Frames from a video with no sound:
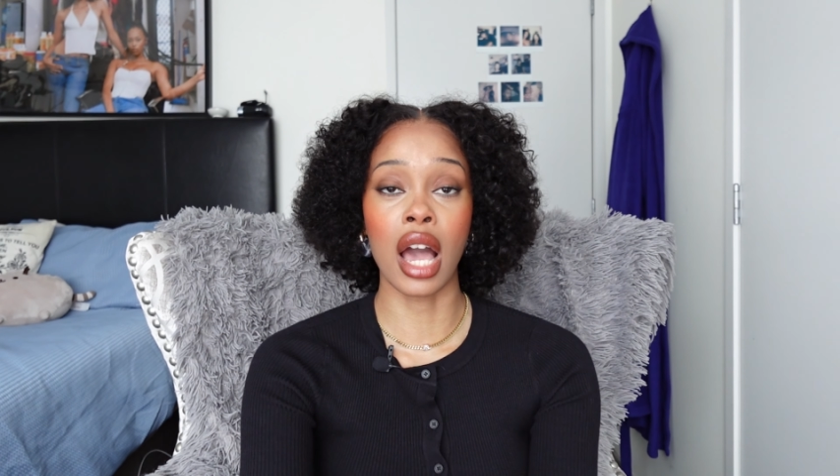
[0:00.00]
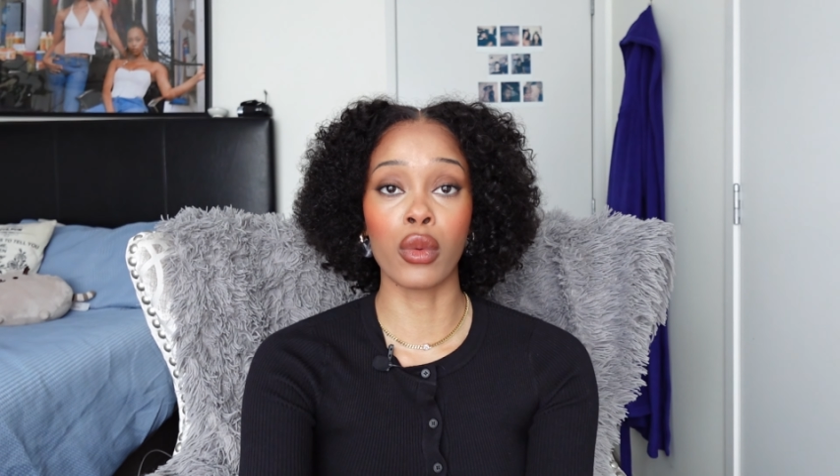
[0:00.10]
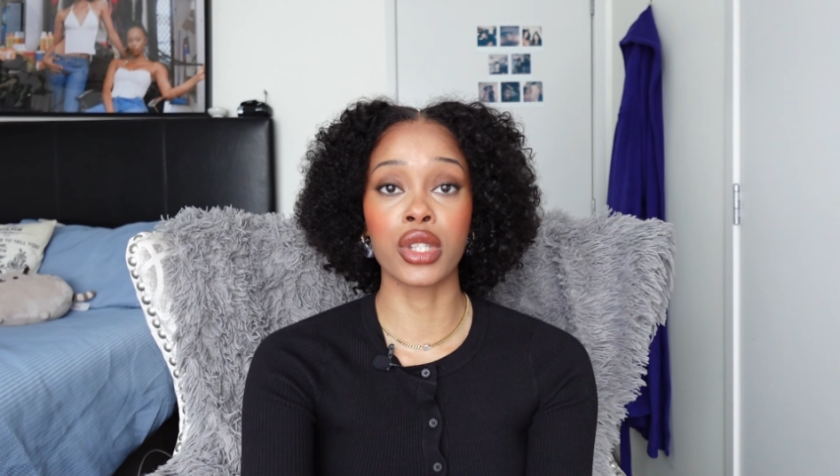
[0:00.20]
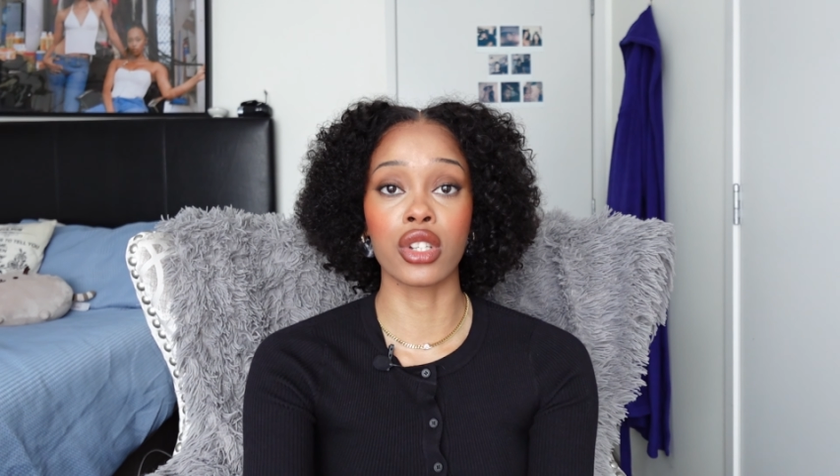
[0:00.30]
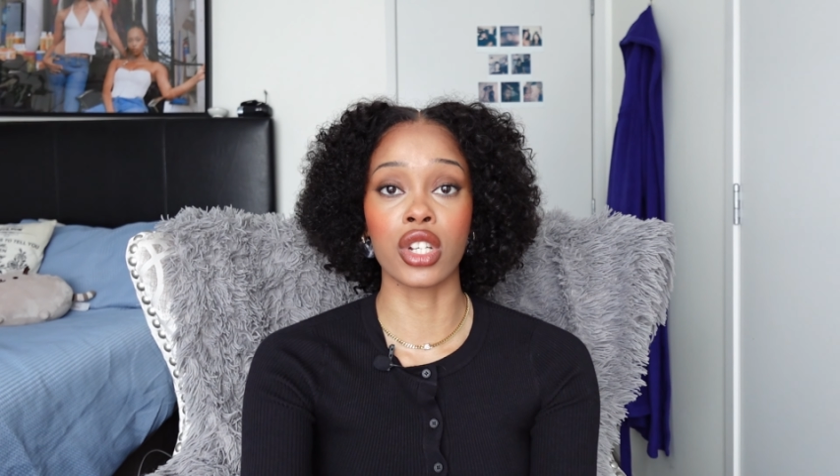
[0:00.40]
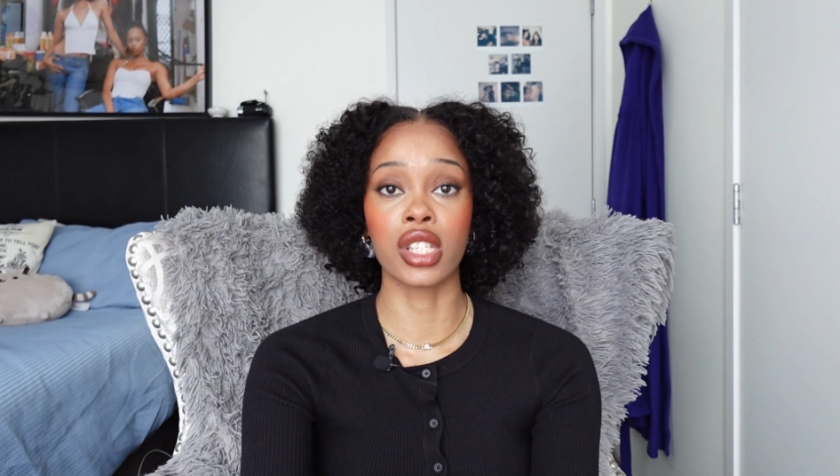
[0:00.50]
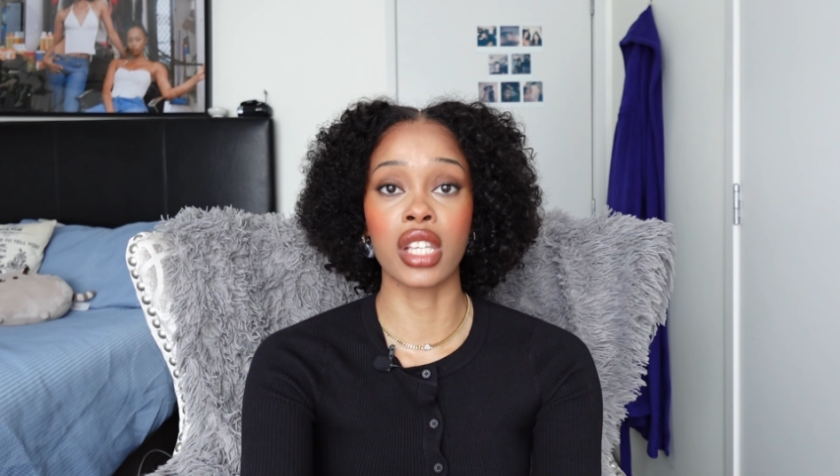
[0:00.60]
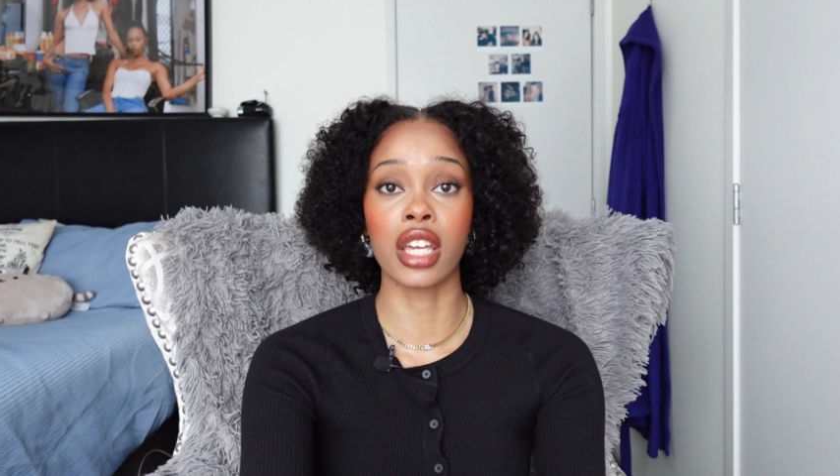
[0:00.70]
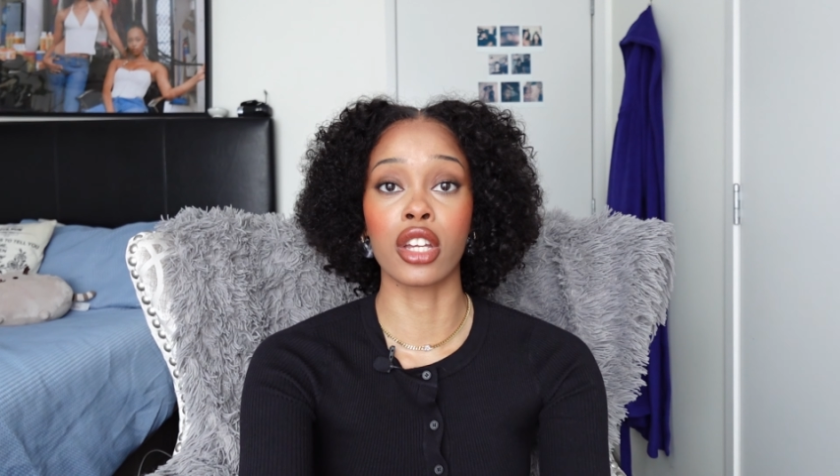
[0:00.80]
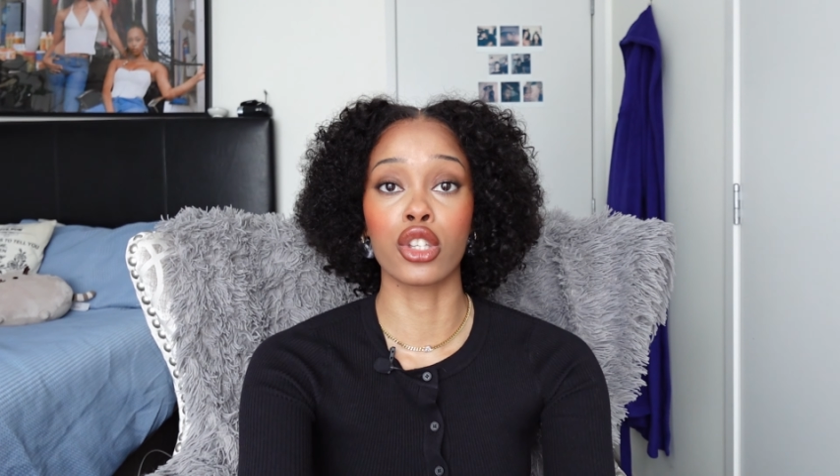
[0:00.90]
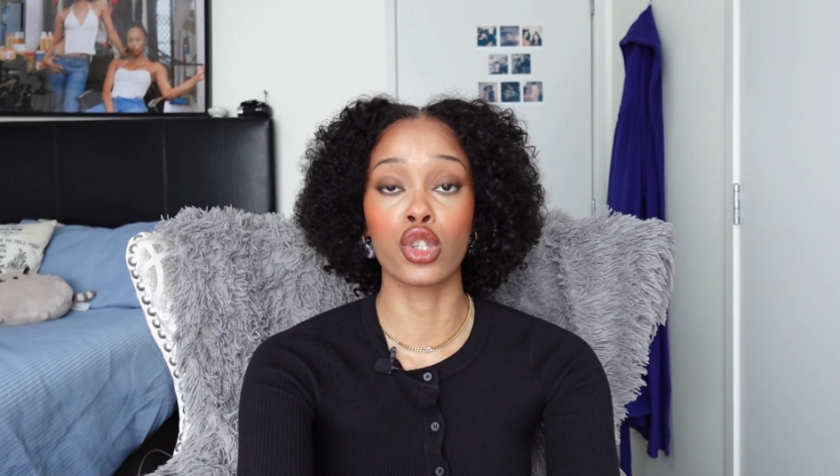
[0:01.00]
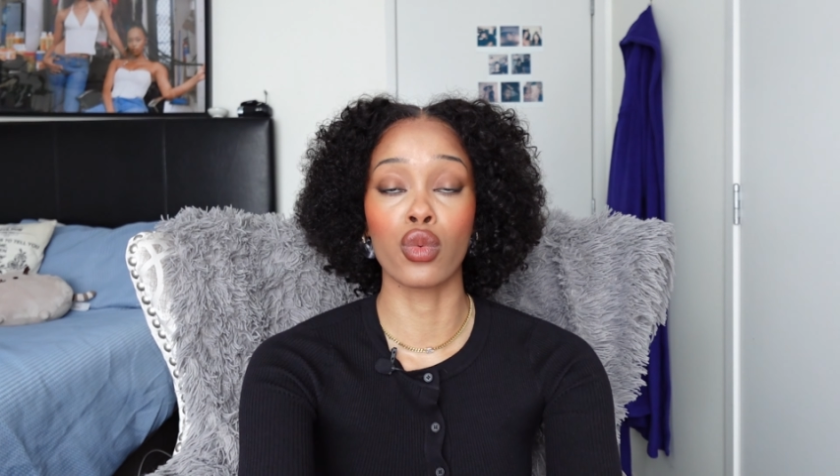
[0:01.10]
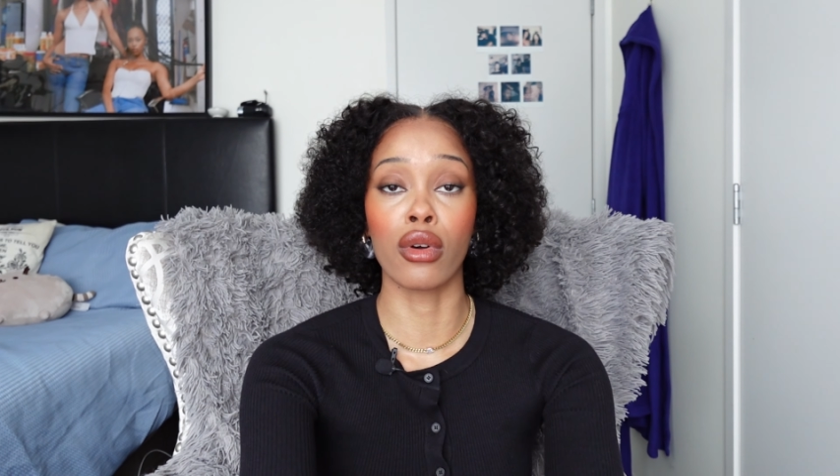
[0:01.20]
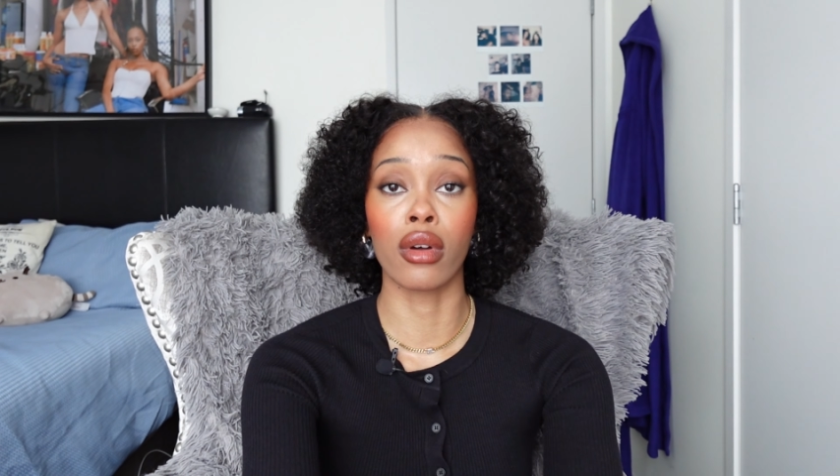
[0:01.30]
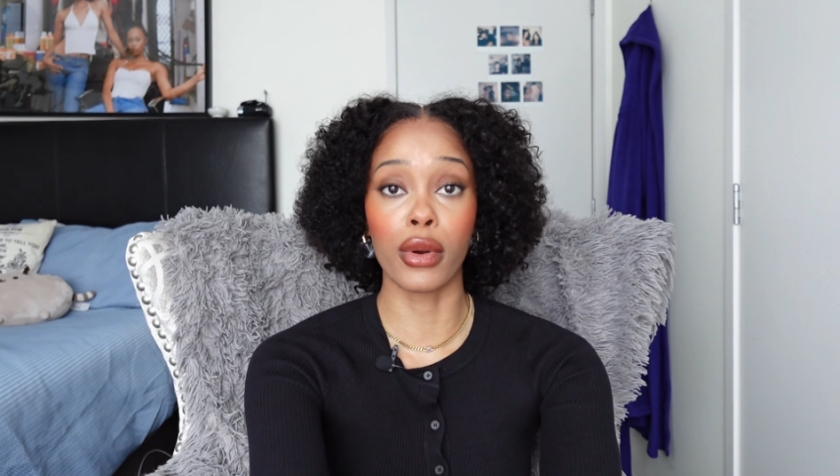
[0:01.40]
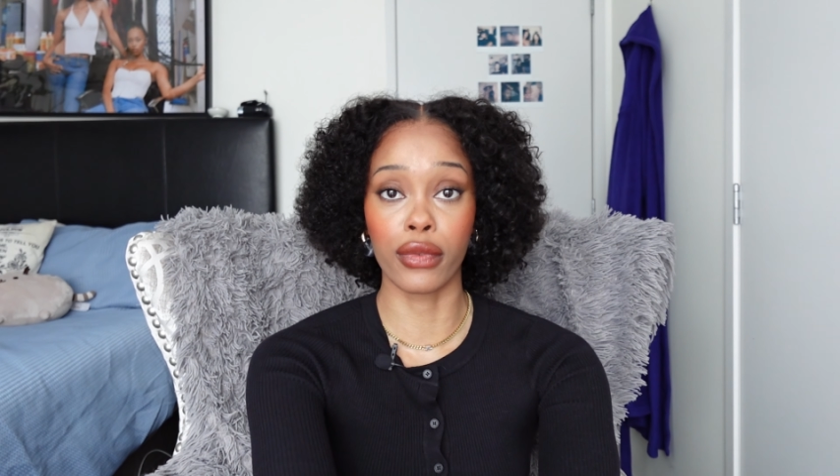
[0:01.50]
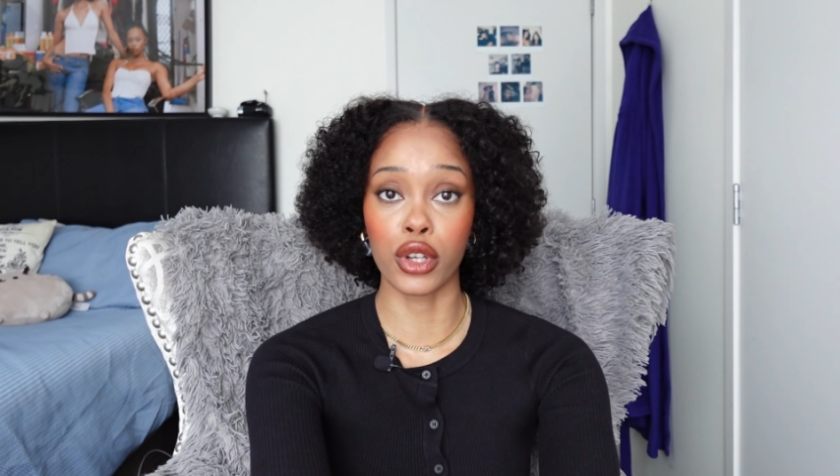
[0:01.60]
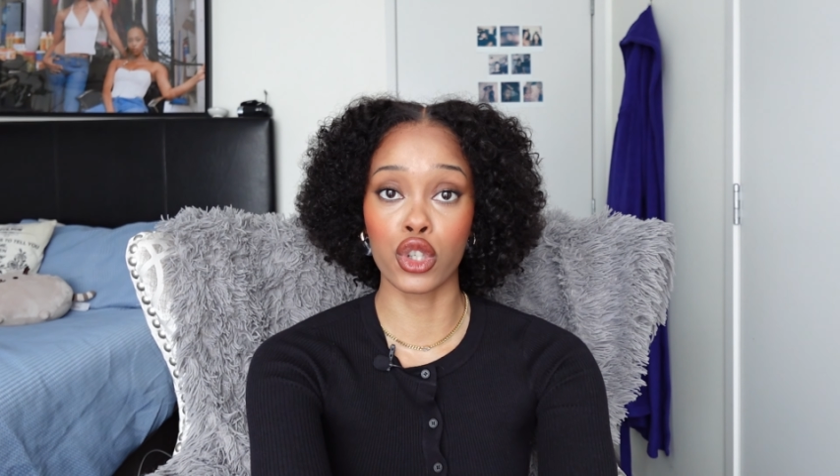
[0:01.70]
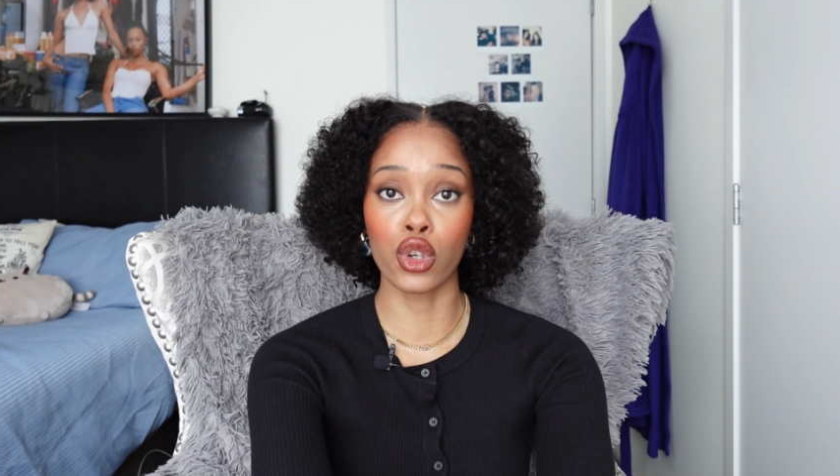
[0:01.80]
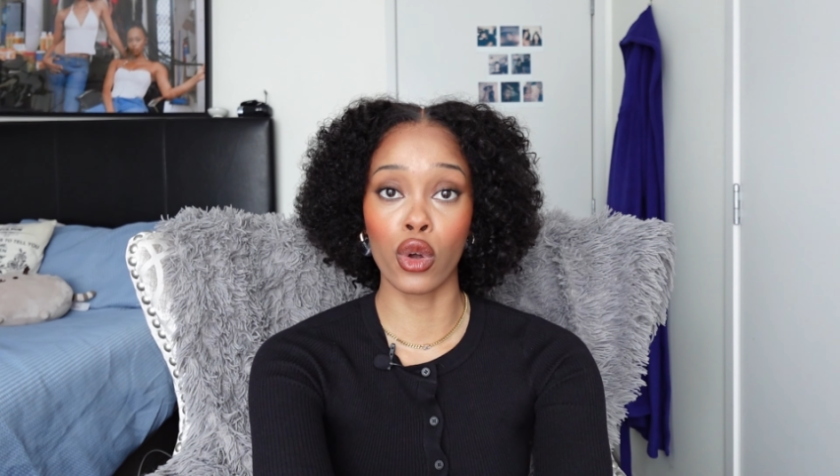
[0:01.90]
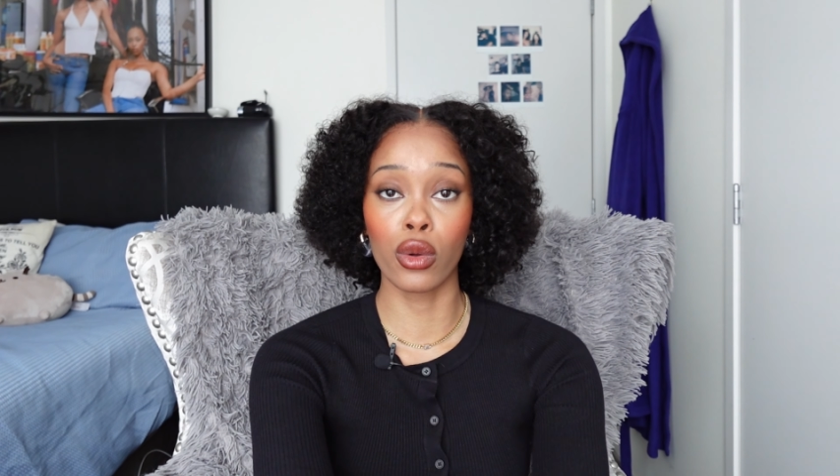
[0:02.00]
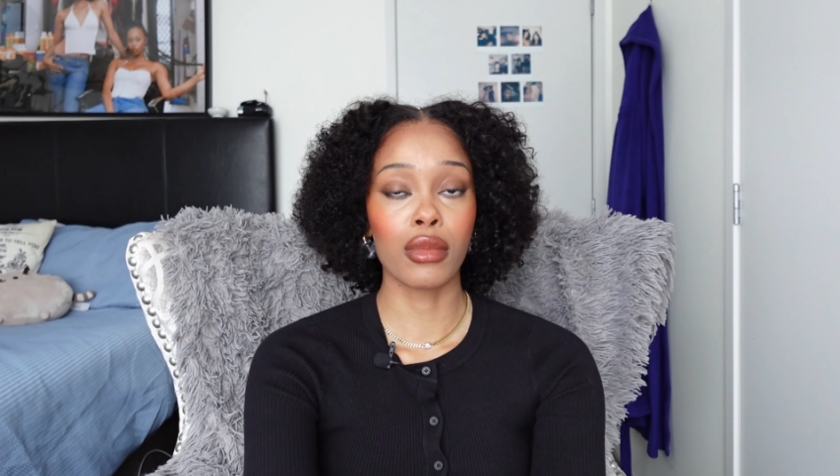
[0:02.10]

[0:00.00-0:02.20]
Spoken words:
I would suggest taking it to a professional